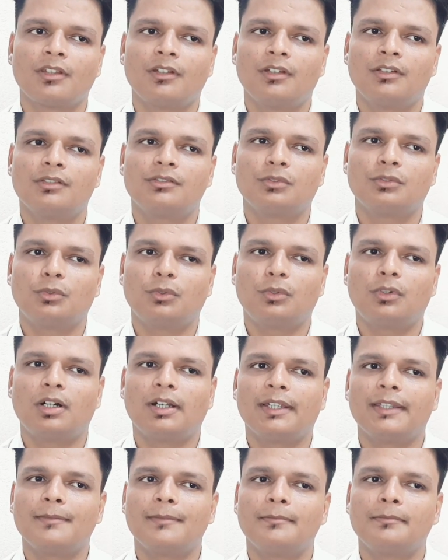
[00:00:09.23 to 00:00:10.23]
So
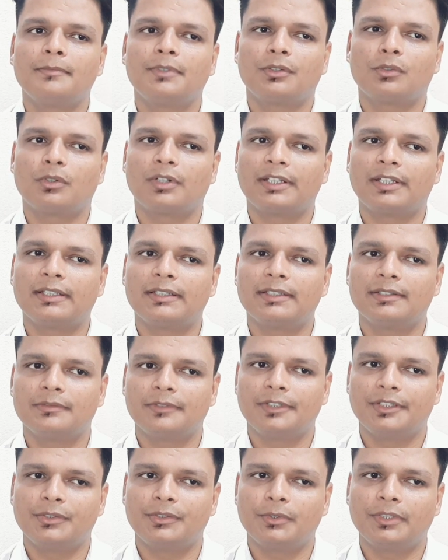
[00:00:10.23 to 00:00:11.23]
I am recording this
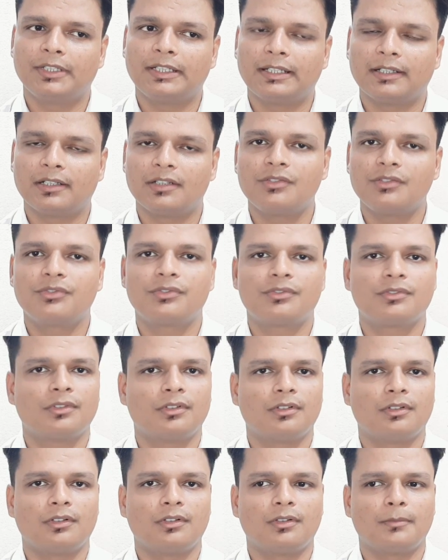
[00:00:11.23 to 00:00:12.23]
video in English,
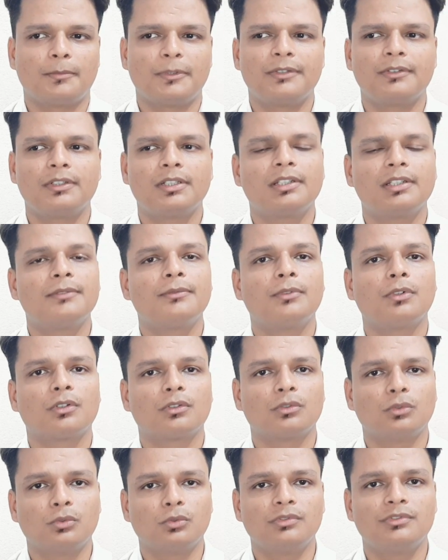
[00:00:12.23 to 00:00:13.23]
particularly for
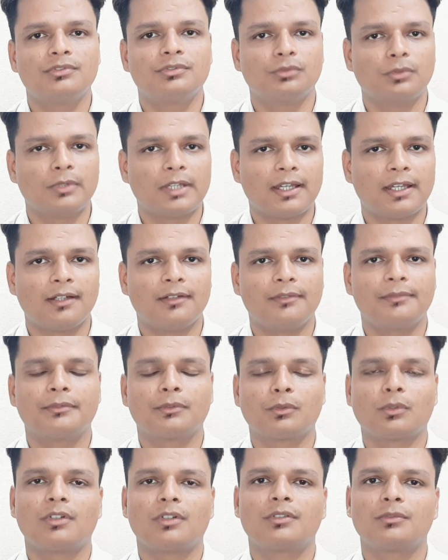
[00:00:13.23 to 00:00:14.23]
those who have
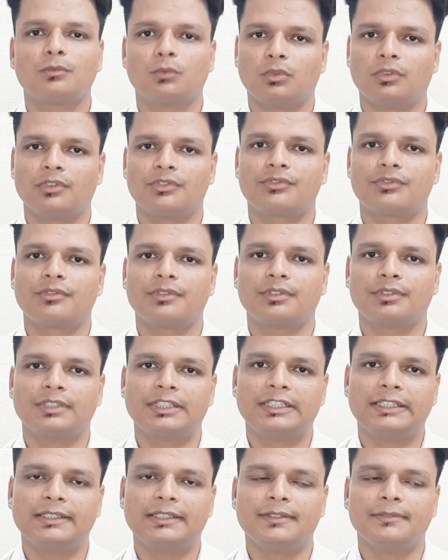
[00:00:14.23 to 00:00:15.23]
not watched
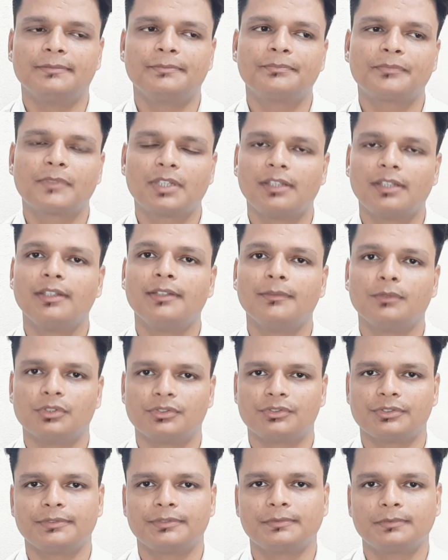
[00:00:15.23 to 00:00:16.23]
the Hindi
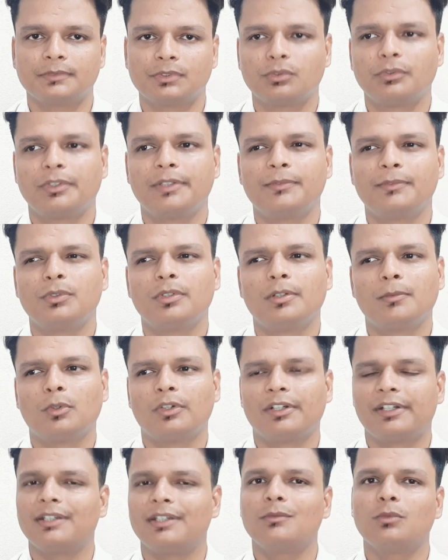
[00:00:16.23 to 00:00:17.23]
version. So if you have
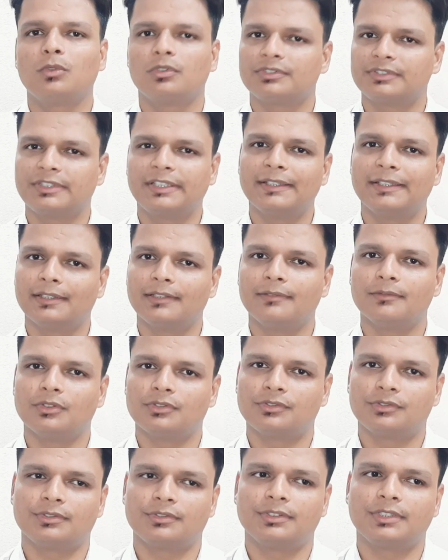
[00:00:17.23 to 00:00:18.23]
already watched the Hindi
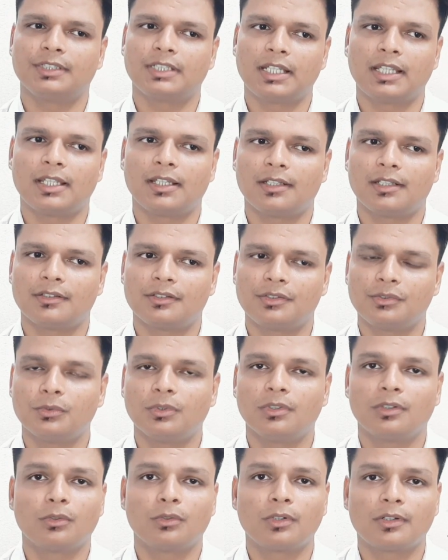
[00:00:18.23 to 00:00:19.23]
version and you
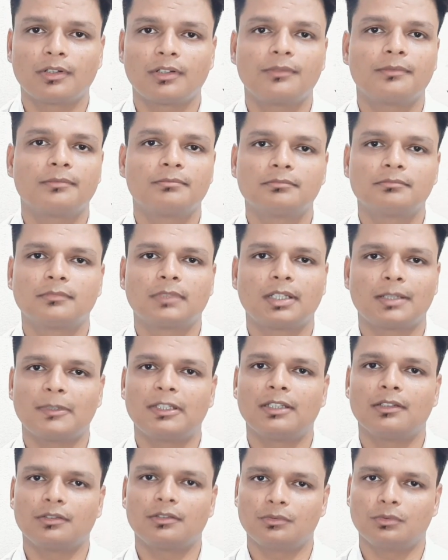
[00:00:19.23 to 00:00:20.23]
are not,
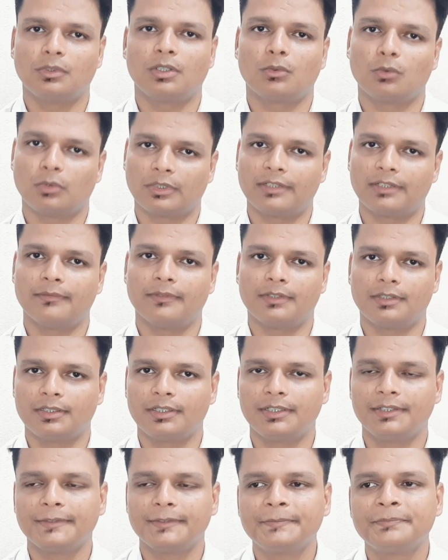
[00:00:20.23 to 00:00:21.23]
you are okay with
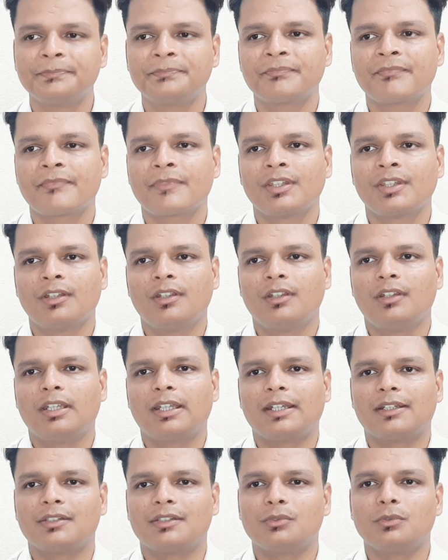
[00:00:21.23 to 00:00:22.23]
it
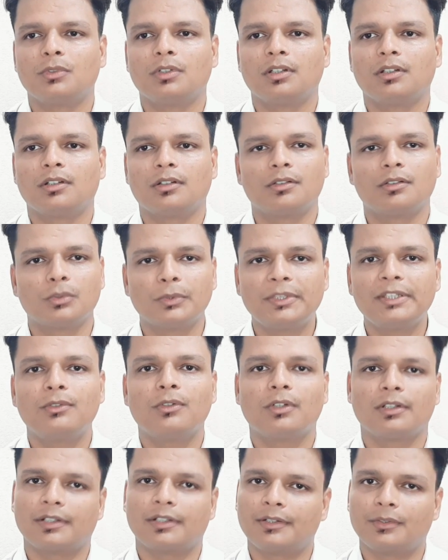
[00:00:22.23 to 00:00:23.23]
and you are doing
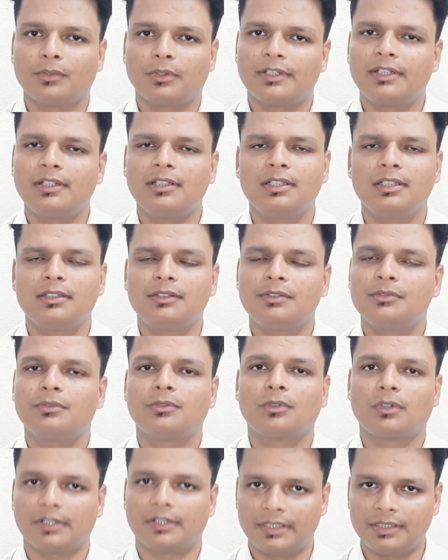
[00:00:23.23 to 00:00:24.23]
concurrent audit, then you
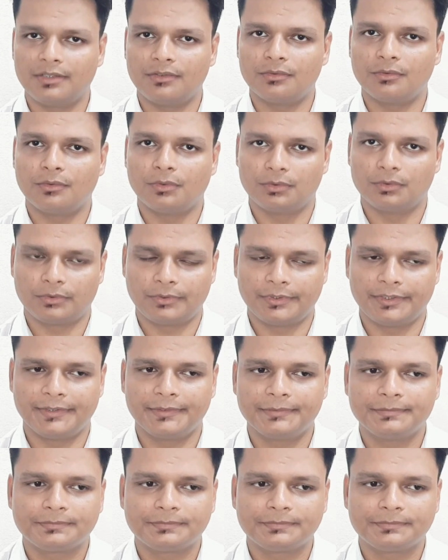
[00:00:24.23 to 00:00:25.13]
do not need to go through it.